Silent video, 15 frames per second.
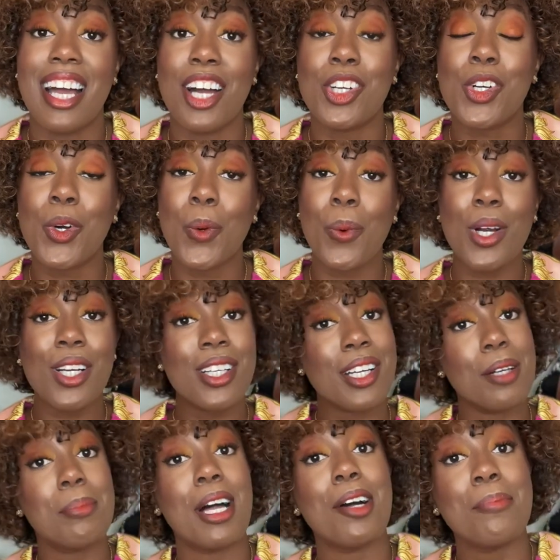A quirk
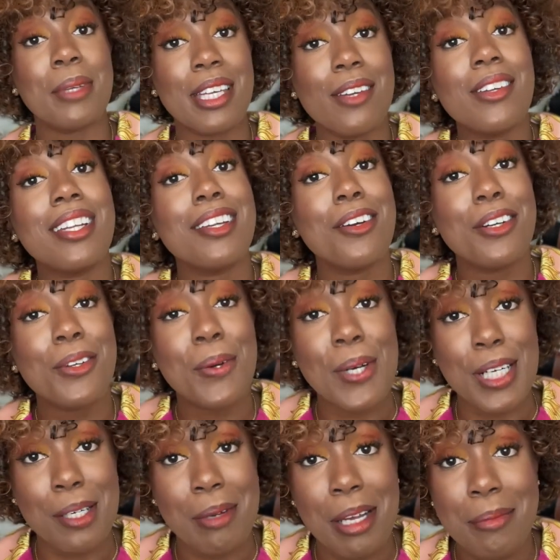about me. You want to know a
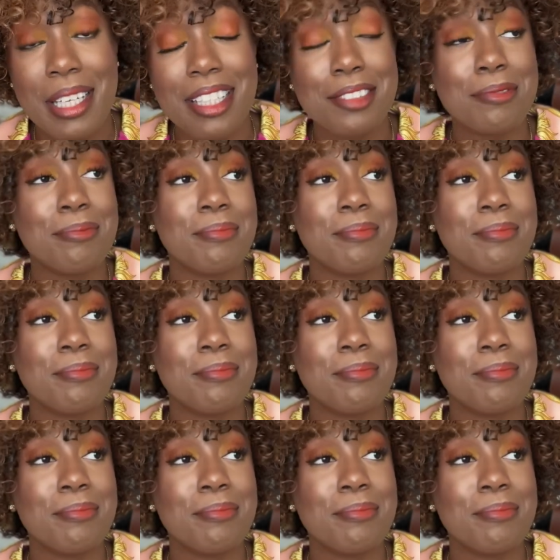quirk about me?